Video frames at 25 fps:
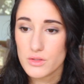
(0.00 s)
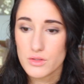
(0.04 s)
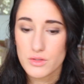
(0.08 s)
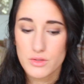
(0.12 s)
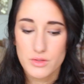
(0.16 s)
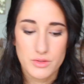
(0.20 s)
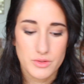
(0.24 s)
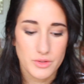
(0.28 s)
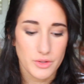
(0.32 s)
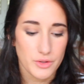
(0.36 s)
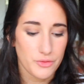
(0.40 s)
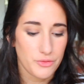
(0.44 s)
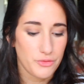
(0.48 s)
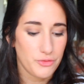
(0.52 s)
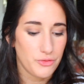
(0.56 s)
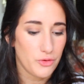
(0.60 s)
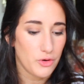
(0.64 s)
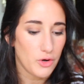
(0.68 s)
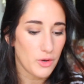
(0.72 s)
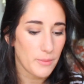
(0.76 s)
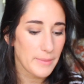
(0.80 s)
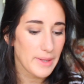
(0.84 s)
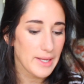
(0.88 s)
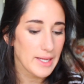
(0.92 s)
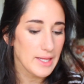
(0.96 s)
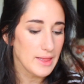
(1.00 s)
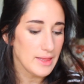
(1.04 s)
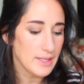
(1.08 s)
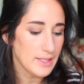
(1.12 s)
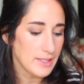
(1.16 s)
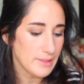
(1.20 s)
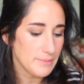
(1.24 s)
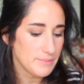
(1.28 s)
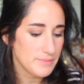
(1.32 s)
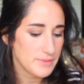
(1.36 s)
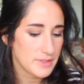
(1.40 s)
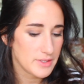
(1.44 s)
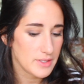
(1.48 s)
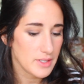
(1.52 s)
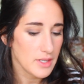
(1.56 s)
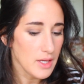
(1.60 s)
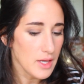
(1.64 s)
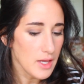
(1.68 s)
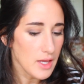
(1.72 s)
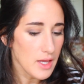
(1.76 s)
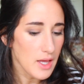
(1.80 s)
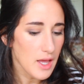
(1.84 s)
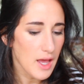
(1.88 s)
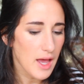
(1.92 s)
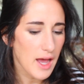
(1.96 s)
So for my lips,
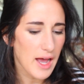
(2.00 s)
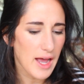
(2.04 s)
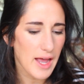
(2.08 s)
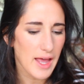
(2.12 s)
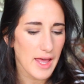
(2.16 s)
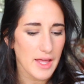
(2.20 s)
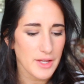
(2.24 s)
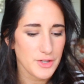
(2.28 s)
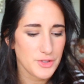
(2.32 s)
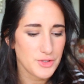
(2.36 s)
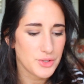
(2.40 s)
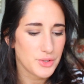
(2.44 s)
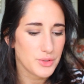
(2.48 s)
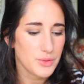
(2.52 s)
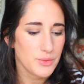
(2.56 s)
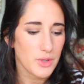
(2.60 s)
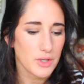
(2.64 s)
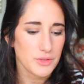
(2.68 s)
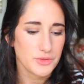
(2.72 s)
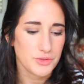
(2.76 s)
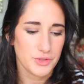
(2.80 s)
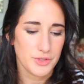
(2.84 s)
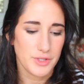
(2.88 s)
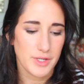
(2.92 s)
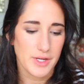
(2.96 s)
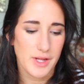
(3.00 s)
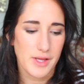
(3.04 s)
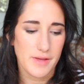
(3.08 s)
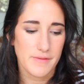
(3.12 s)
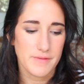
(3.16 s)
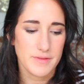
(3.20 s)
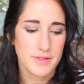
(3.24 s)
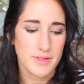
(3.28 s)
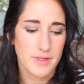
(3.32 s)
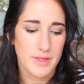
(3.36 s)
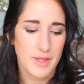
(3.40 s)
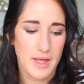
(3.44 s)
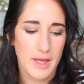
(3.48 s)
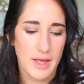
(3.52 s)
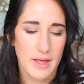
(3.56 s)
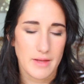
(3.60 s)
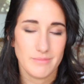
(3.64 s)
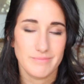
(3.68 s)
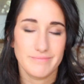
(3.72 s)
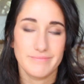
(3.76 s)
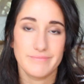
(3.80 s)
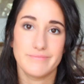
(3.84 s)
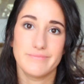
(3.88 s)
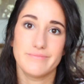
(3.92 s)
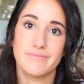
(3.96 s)
I had two alternatives
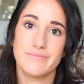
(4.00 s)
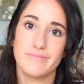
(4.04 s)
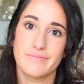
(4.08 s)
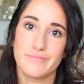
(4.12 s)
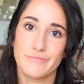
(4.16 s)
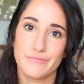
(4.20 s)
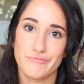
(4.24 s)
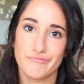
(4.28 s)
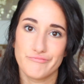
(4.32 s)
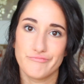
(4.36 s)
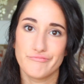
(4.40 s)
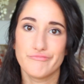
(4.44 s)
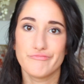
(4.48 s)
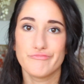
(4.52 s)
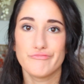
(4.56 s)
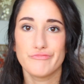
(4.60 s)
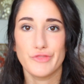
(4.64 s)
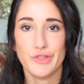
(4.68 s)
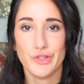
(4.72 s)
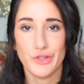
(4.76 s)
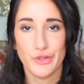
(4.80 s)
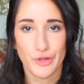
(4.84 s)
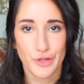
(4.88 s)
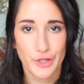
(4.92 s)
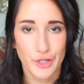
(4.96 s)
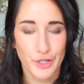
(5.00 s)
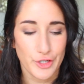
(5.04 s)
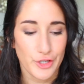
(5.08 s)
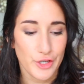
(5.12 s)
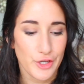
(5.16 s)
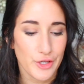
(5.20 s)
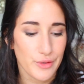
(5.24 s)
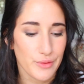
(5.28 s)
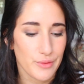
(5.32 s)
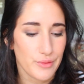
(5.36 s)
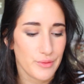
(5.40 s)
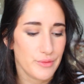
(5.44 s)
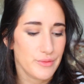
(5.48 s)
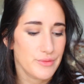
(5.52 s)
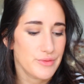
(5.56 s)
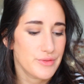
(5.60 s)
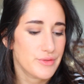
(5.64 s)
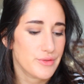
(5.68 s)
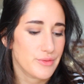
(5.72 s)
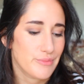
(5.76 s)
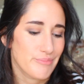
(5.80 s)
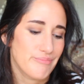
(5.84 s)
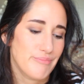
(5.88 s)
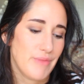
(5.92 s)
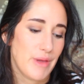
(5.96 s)
that you could
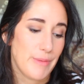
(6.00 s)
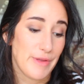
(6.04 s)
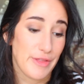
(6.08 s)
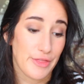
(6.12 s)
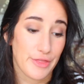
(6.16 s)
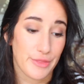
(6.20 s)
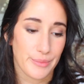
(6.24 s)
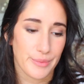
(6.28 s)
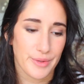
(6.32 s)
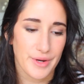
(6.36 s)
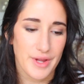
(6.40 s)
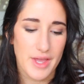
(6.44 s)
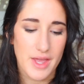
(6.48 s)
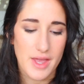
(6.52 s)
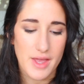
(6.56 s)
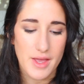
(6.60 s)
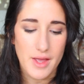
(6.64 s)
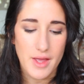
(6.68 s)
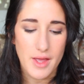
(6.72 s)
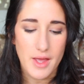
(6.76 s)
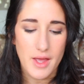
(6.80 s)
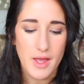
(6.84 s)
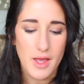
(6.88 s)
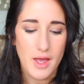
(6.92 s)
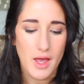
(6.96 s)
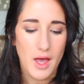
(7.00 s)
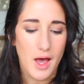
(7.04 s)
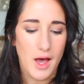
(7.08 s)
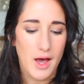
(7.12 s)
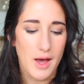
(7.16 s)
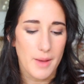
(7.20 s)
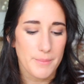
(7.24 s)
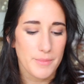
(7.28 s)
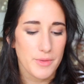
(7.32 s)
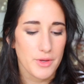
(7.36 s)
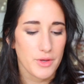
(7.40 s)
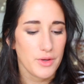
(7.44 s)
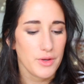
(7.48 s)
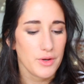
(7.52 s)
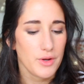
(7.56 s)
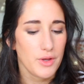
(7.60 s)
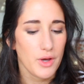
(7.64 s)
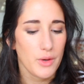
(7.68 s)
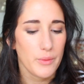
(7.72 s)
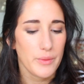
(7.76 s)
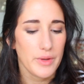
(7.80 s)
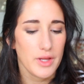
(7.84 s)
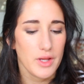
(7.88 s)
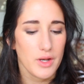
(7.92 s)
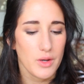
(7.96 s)
use, maybe three. Um, you could
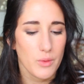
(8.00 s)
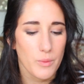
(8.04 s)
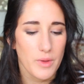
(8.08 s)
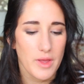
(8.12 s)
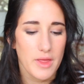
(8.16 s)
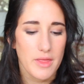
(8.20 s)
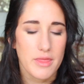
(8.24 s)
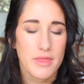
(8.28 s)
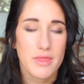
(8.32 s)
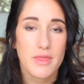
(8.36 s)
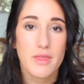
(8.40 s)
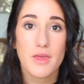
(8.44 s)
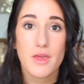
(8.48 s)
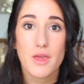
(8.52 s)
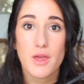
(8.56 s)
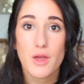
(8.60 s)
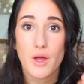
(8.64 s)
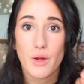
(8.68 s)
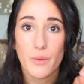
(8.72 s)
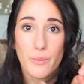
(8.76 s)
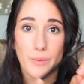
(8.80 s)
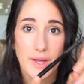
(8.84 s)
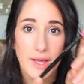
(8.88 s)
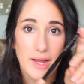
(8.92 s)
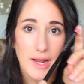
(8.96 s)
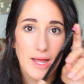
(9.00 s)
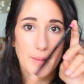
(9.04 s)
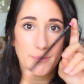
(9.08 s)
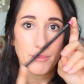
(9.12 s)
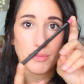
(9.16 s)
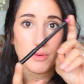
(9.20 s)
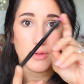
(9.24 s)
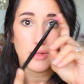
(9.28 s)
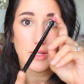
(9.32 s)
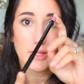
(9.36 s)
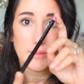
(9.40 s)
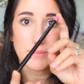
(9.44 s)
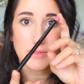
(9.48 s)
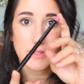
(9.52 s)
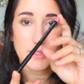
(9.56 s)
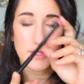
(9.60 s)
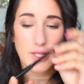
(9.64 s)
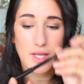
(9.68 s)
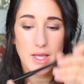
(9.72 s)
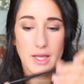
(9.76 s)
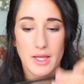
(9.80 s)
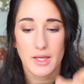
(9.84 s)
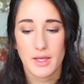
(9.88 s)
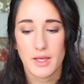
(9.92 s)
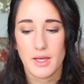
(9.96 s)
go in with the Red Apple
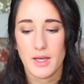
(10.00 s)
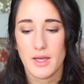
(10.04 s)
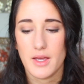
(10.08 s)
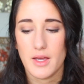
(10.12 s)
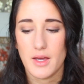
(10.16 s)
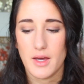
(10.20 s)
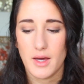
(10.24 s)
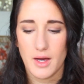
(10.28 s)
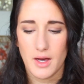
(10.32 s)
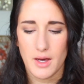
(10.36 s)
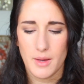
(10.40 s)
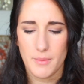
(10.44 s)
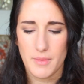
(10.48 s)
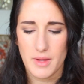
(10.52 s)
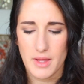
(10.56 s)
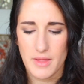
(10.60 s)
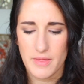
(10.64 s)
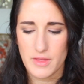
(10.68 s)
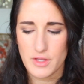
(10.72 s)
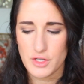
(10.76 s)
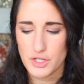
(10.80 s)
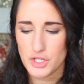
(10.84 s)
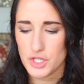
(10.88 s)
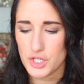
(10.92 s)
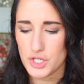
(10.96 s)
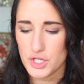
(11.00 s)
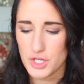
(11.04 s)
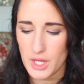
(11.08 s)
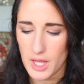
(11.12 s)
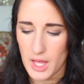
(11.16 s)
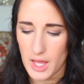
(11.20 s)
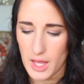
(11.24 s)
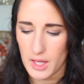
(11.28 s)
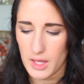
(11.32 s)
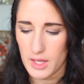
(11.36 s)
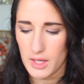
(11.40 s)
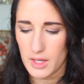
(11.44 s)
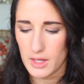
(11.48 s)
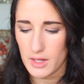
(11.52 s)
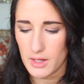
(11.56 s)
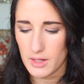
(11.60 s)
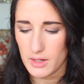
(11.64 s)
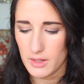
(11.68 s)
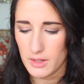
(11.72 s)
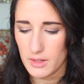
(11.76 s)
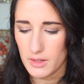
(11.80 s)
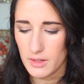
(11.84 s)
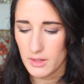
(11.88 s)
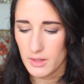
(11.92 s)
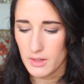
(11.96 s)
lipstick um, in the
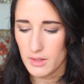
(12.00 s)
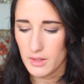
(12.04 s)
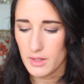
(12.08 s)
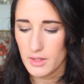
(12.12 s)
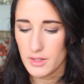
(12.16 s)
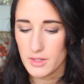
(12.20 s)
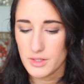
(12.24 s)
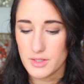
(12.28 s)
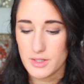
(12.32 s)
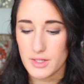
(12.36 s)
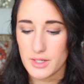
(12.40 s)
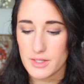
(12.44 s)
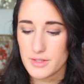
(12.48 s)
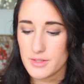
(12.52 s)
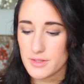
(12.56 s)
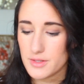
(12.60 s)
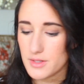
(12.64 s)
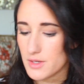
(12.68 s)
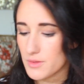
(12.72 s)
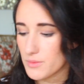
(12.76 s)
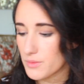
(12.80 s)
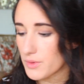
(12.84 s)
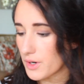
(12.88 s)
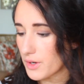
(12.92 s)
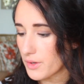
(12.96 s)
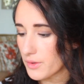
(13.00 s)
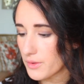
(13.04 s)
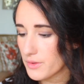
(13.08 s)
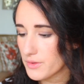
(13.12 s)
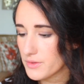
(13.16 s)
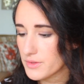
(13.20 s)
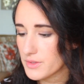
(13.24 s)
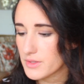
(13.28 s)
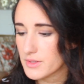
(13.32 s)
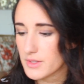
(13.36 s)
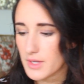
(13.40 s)
shade Dusty Rose.